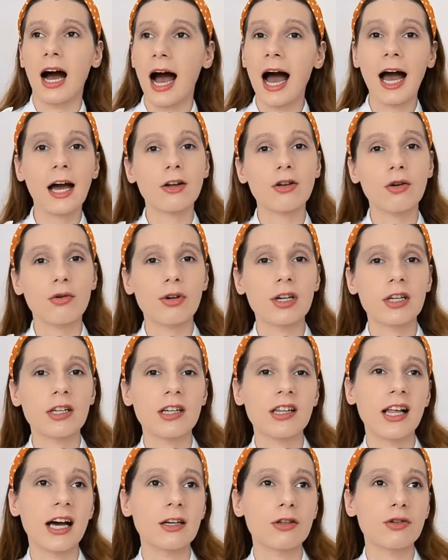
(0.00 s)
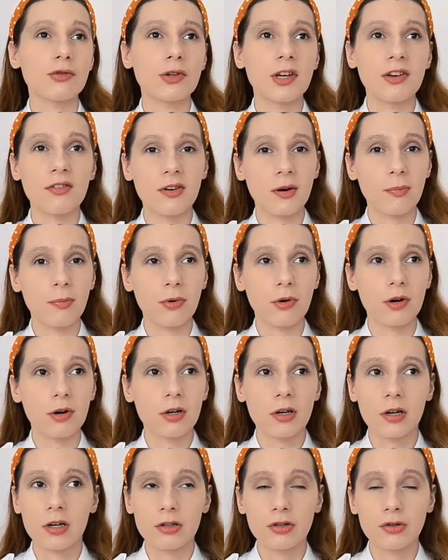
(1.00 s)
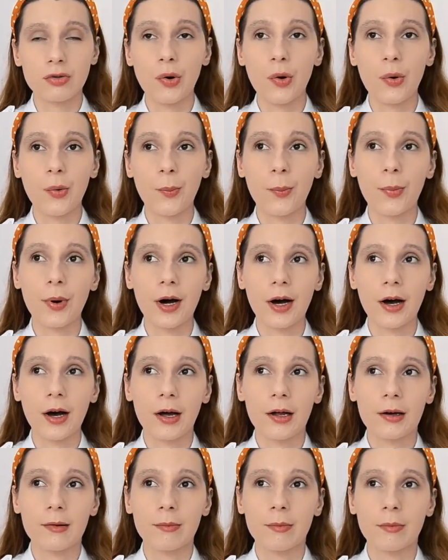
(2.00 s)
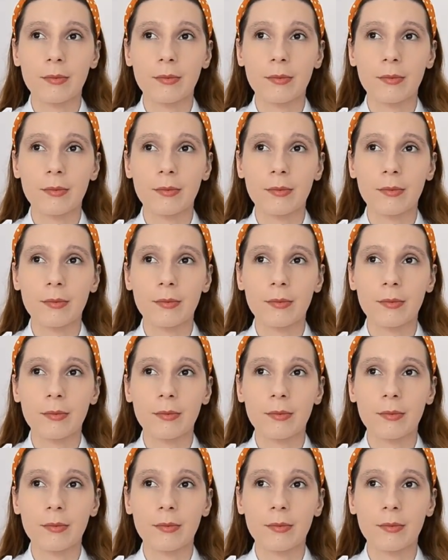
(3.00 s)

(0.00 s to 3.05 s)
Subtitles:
I don't really like to give up on a show, but